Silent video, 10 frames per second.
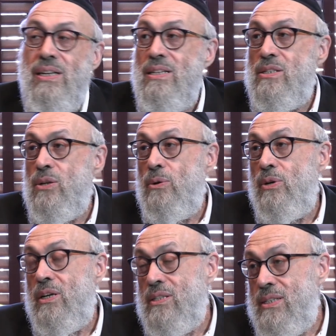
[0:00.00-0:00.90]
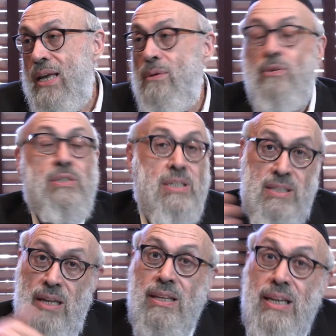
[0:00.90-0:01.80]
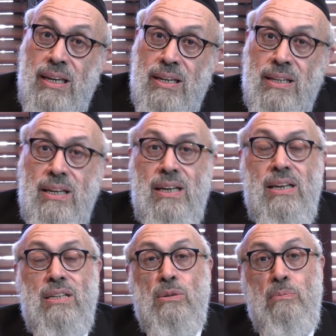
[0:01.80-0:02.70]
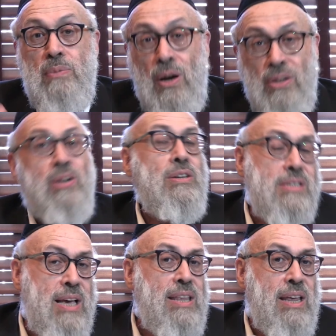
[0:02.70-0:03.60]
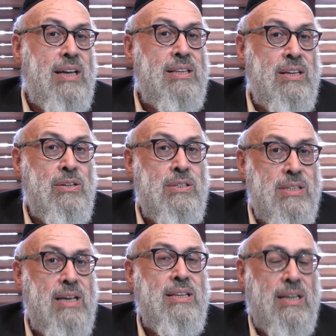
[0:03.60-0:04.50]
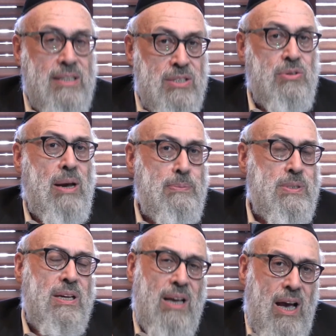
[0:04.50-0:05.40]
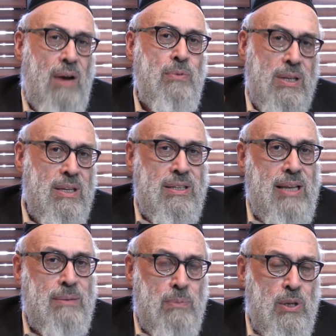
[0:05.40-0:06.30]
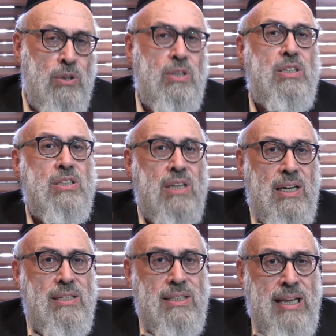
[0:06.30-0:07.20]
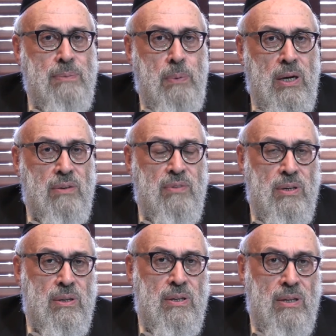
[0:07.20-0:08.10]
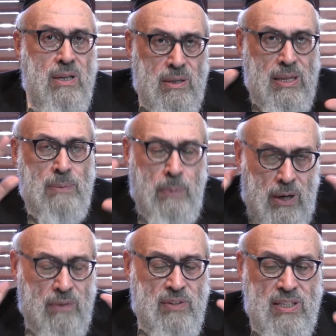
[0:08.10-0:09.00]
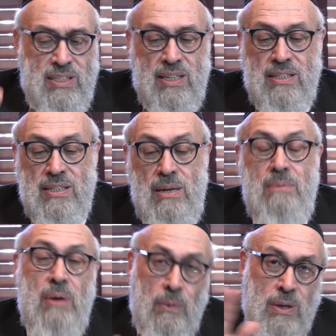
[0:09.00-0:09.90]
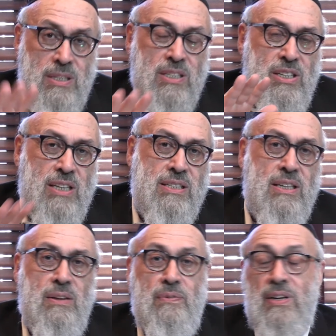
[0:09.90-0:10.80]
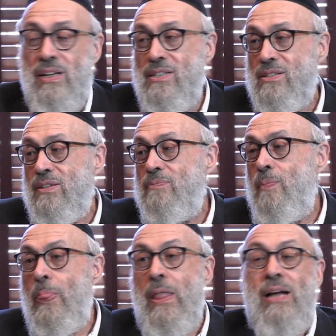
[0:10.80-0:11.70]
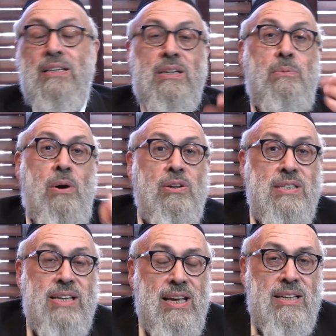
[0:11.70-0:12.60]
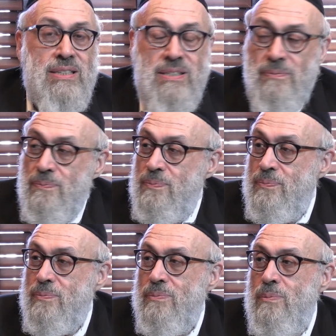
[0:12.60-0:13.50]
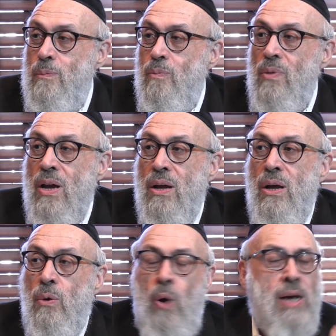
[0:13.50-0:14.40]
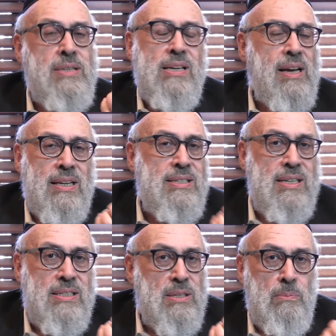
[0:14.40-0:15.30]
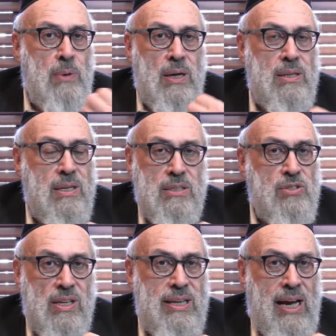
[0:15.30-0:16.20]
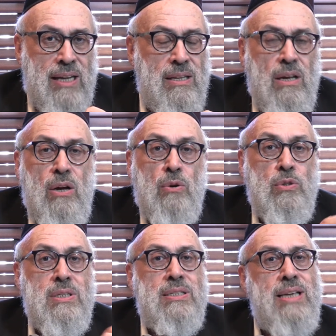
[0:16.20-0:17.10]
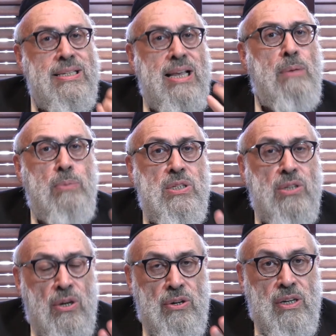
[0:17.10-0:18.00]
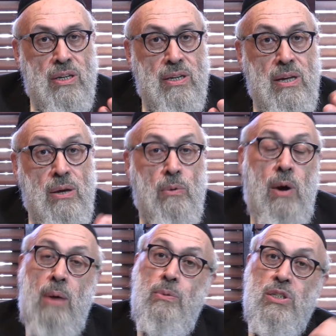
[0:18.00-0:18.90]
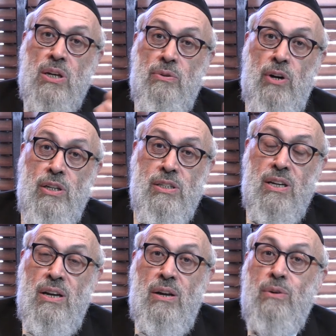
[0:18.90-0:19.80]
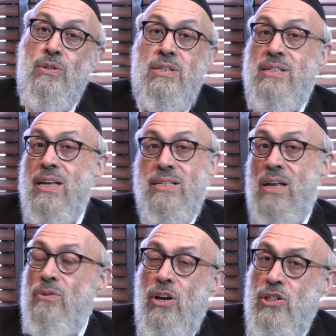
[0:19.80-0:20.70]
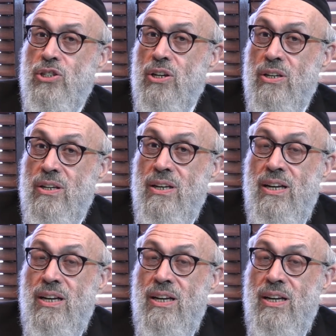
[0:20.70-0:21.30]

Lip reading: So you could say, because these are needed. So you could say that. You could say that the straps are really not mekudesh, they're not part of the tzitz. But I want to suggest a different answer. The Gemara says, why is the chatzitza by the shal yad? Because it says al besorei. Why b'shal roish? Because it says al roishai.